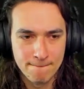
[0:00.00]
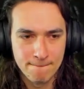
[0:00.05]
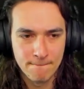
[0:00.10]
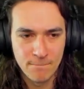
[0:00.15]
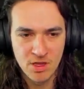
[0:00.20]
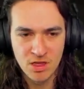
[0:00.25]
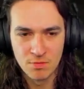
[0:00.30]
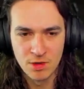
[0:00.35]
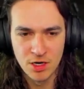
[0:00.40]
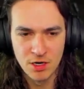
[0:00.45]

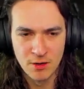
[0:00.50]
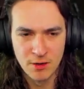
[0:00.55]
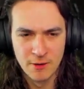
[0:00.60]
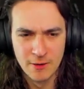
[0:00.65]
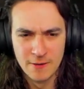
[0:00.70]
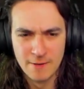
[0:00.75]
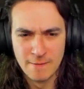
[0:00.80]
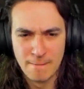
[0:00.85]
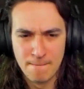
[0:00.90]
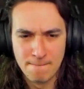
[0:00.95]
Come here.
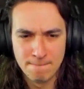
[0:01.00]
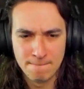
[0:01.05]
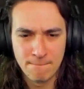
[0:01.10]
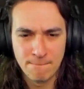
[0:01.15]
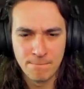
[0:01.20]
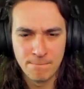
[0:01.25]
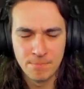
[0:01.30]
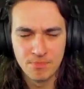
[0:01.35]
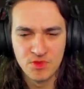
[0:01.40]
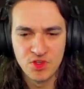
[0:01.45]

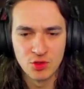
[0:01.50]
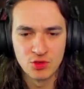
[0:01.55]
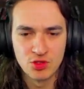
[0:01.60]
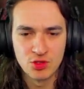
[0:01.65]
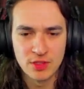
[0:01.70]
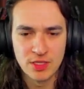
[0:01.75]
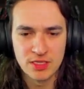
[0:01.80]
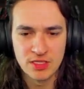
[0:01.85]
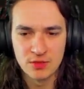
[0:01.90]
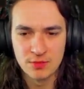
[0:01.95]
Don't do
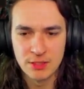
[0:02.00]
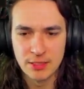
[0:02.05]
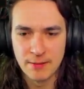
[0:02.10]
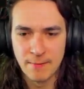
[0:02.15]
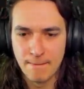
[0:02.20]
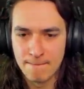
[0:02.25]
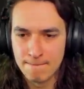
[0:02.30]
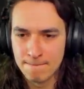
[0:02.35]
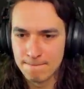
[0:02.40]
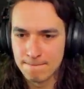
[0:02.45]
that to me.
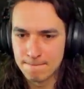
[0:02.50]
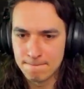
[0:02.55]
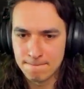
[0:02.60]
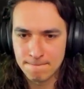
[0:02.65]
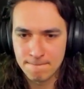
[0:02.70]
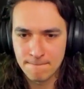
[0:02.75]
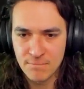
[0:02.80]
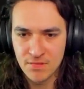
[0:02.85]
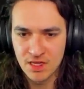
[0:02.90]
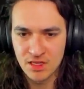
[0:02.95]

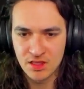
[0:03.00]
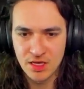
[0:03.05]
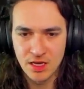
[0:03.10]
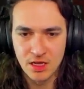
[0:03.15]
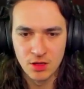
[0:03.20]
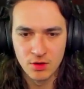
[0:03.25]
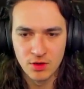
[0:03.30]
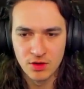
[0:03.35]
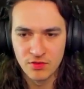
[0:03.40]
Get the hell away